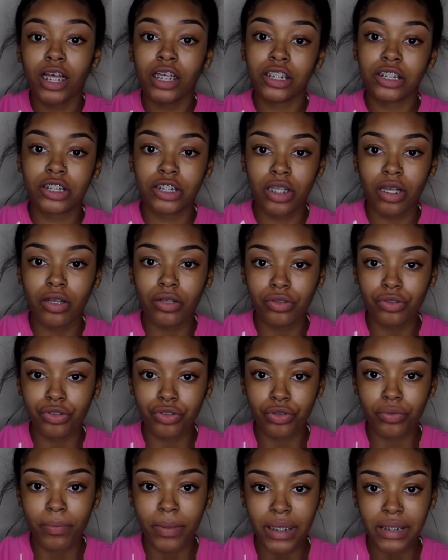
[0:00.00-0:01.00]
talk through
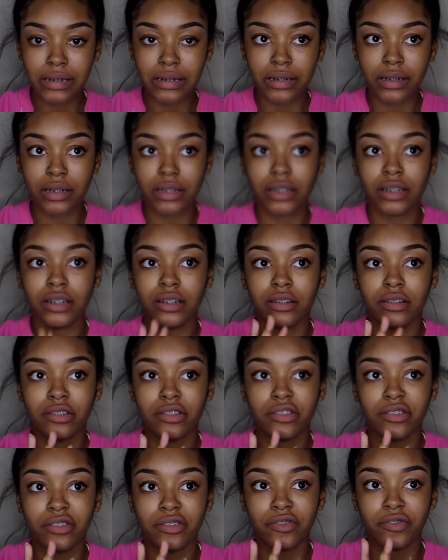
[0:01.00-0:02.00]
basically
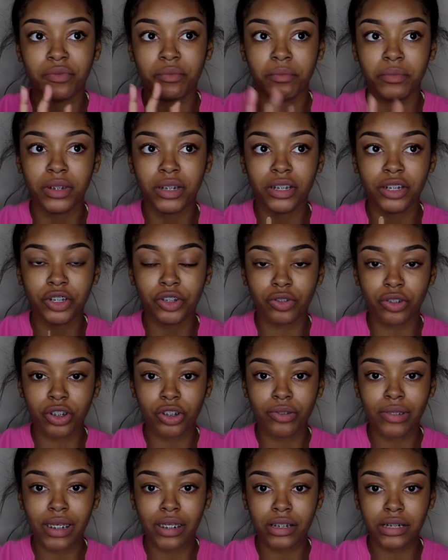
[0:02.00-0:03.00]
of me showing you
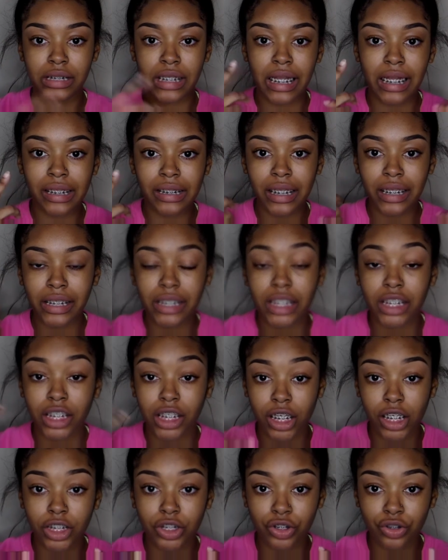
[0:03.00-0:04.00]
how to highlight and
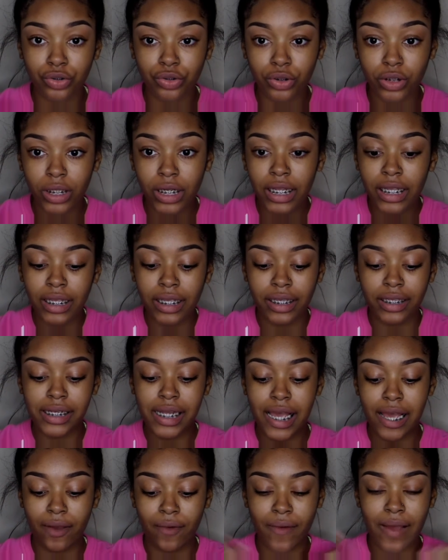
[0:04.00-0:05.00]
contour and
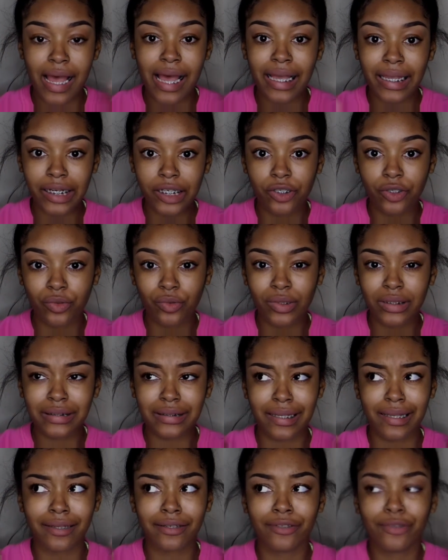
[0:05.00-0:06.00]
how I do it.
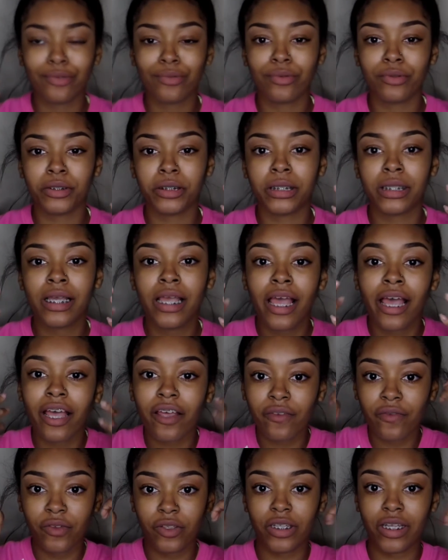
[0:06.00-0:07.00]
I
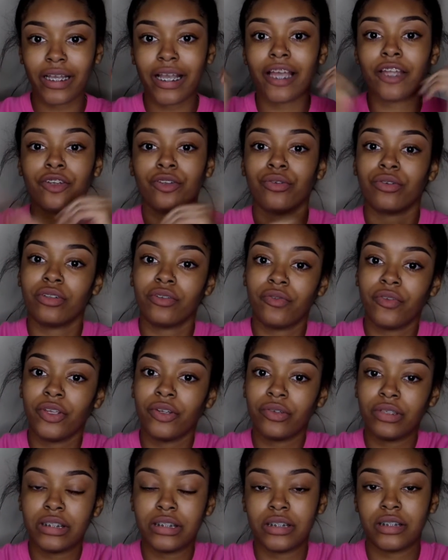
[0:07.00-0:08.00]
feel like I do it a very